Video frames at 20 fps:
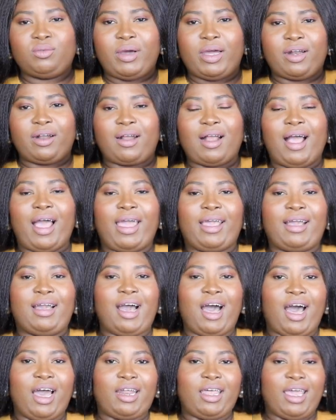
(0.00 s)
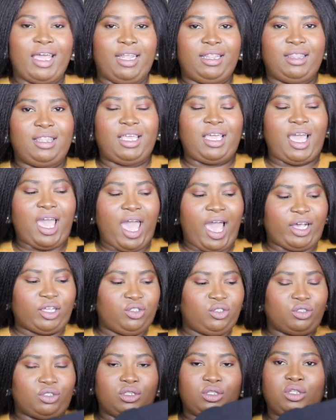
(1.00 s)
sweater I got in the
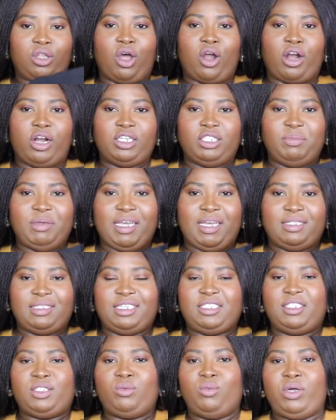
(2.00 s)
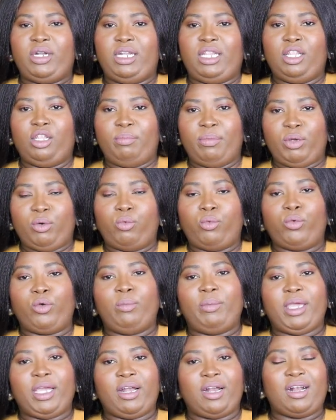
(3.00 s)
extra large because I just want it a little bit
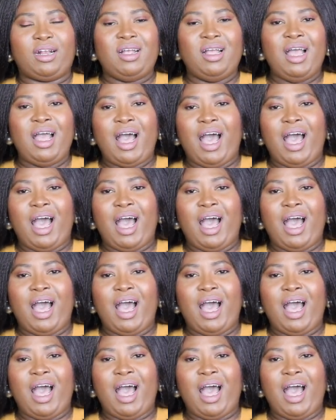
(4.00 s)
roomier.